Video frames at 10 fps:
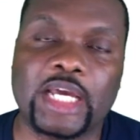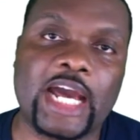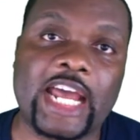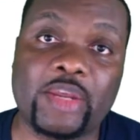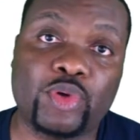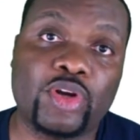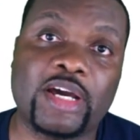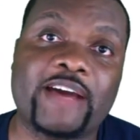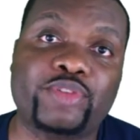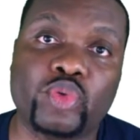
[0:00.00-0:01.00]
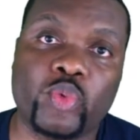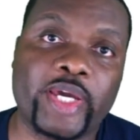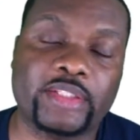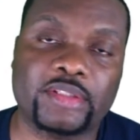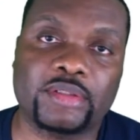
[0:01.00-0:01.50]
and it will not have to
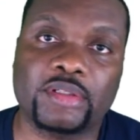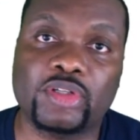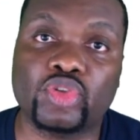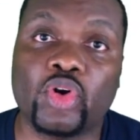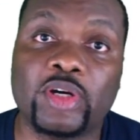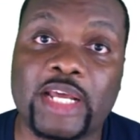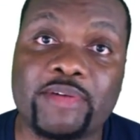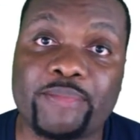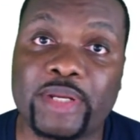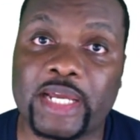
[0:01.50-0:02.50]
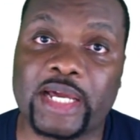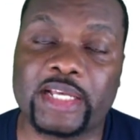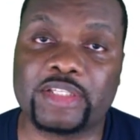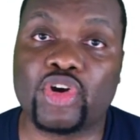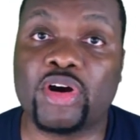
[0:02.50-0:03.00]
wait to other
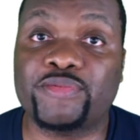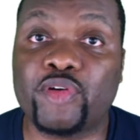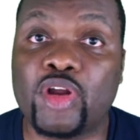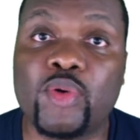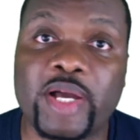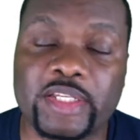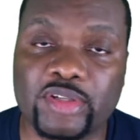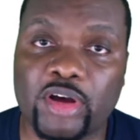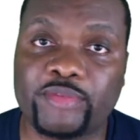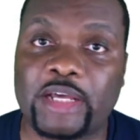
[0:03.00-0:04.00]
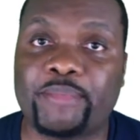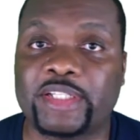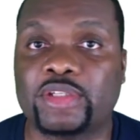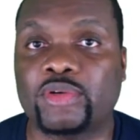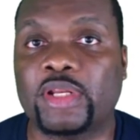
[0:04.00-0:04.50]
replicas or followers of that
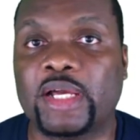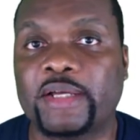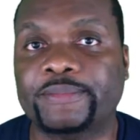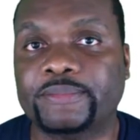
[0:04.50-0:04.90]
particular